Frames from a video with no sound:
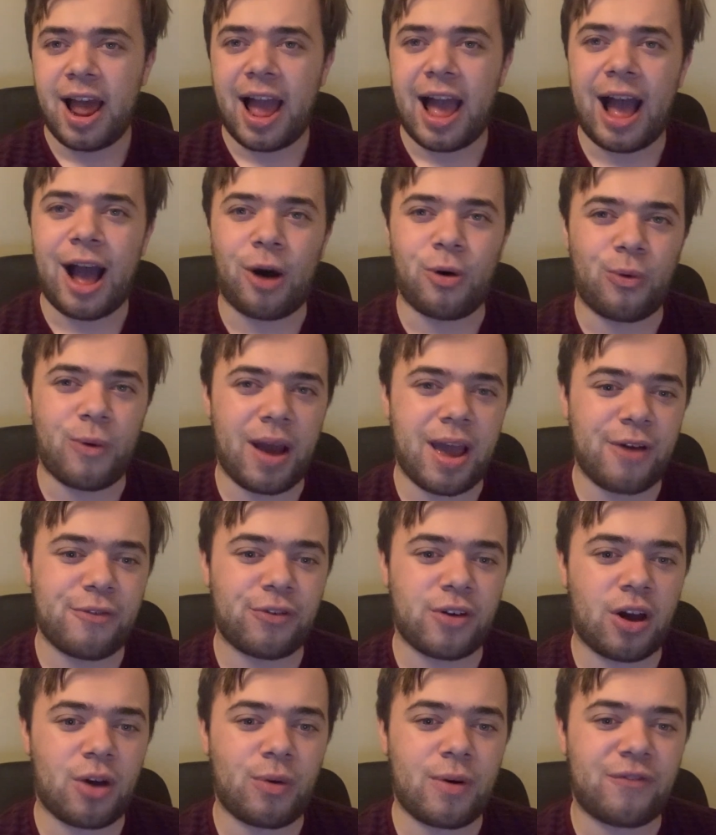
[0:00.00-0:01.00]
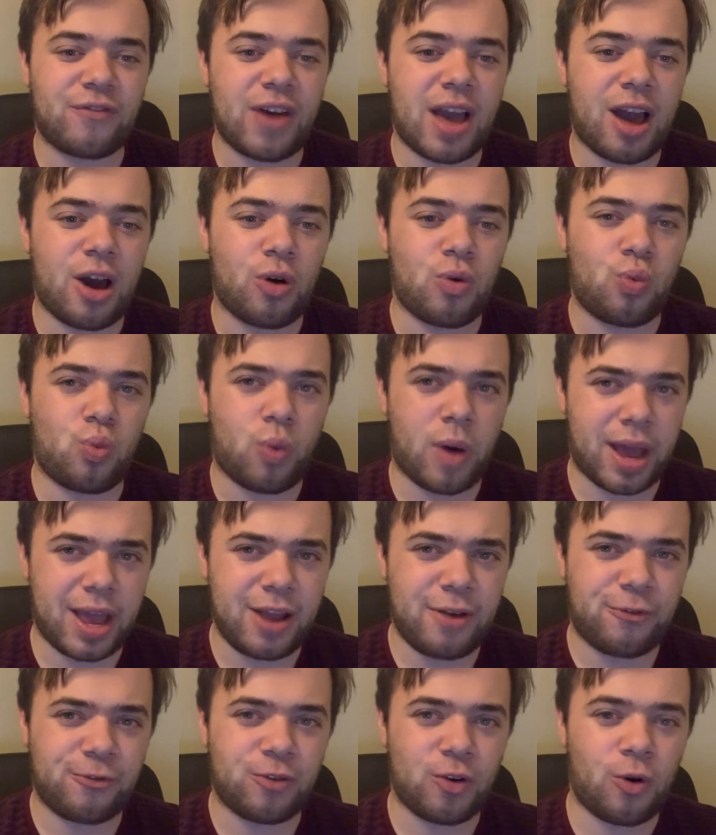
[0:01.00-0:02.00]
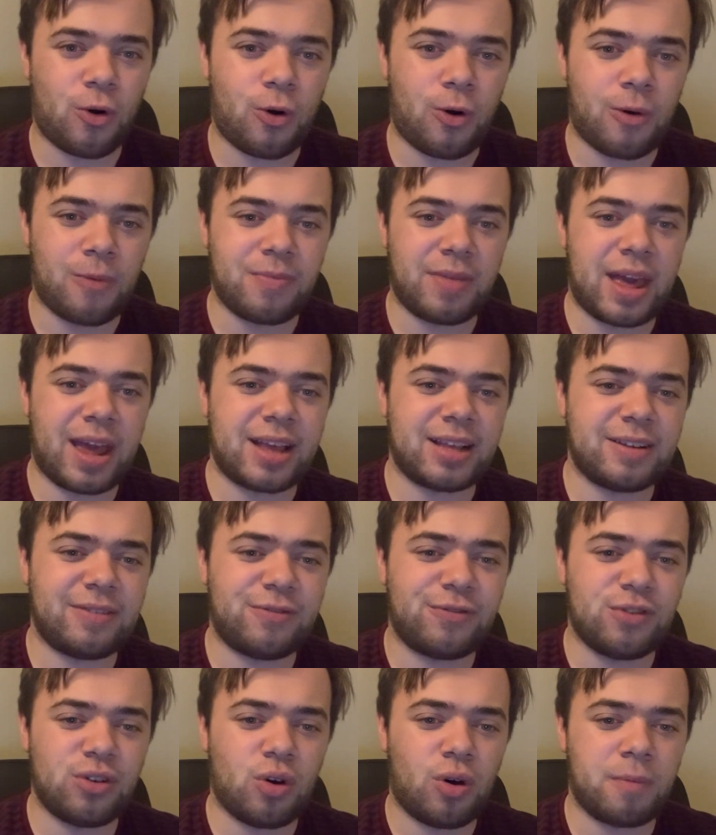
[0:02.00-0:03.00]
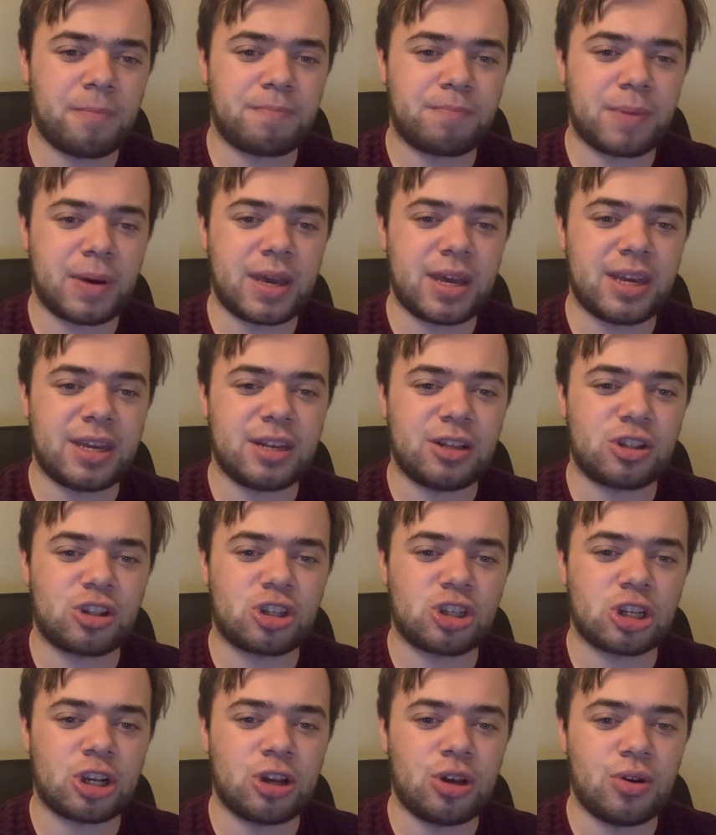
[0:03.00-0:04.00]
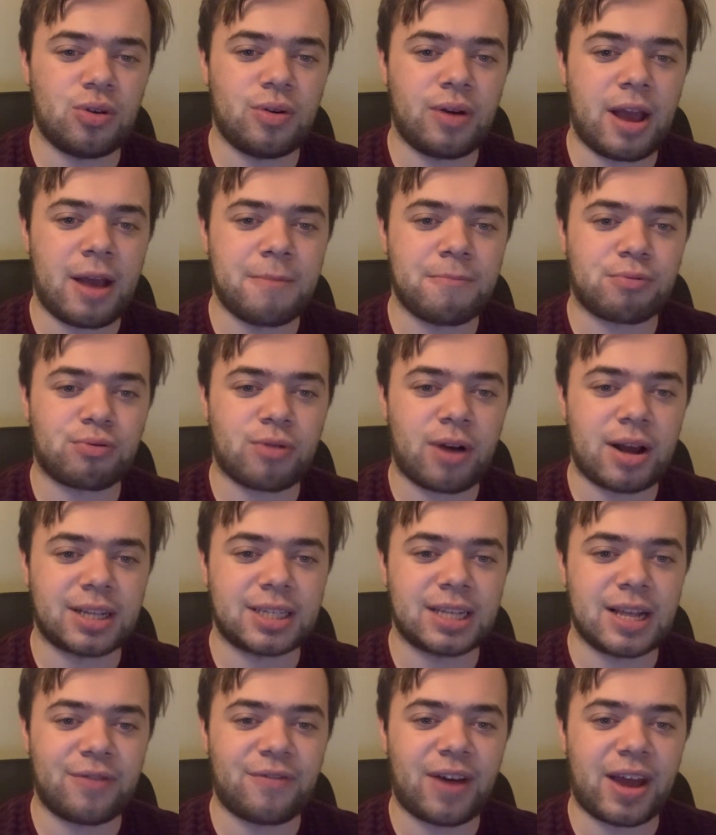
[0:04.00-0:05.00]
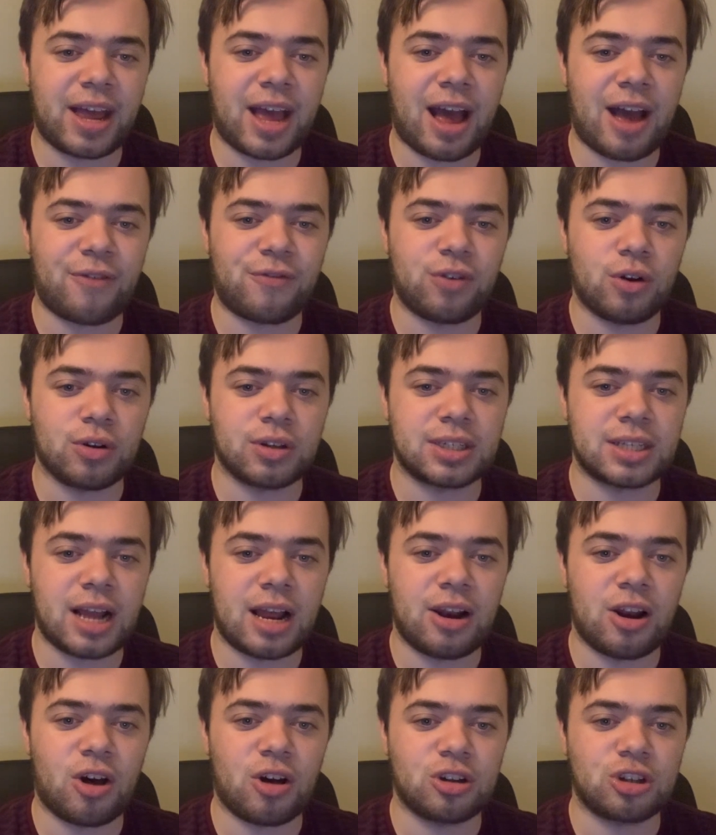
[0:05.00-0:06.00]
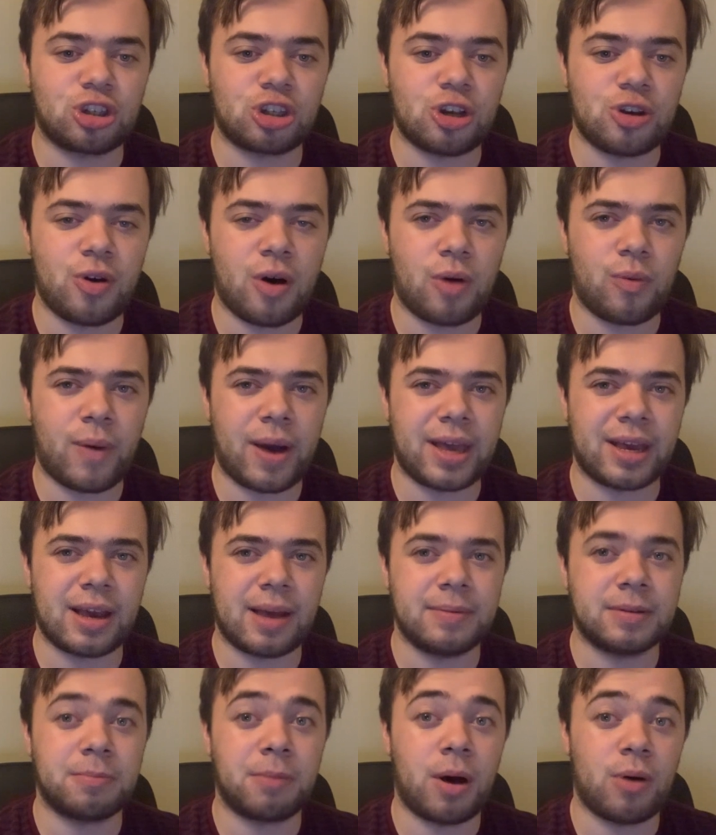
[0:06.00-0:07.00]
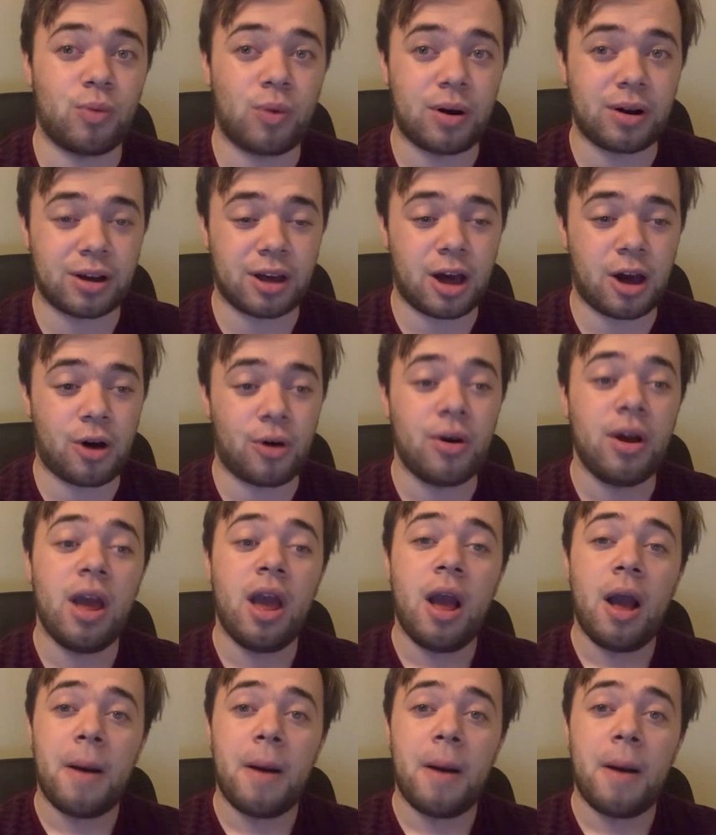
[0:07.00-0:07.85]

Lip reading: However, with their away form, they've not been too impressive. They have lost their last 2 away games by 1 goal.